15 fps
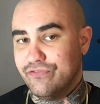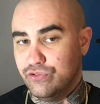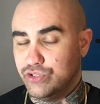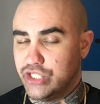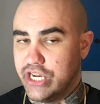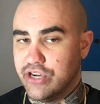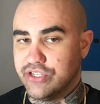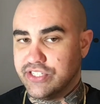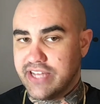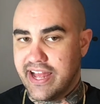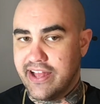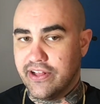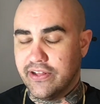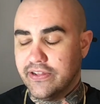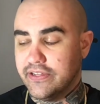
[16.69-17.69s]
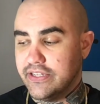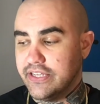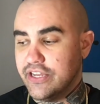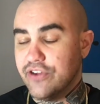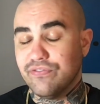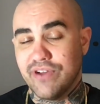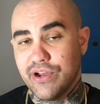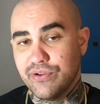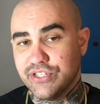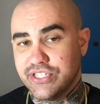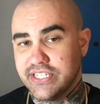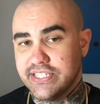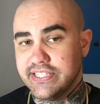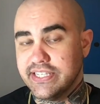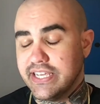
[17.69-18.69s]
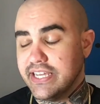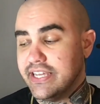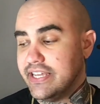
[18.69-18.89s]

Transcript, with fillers: fougere style fragrances.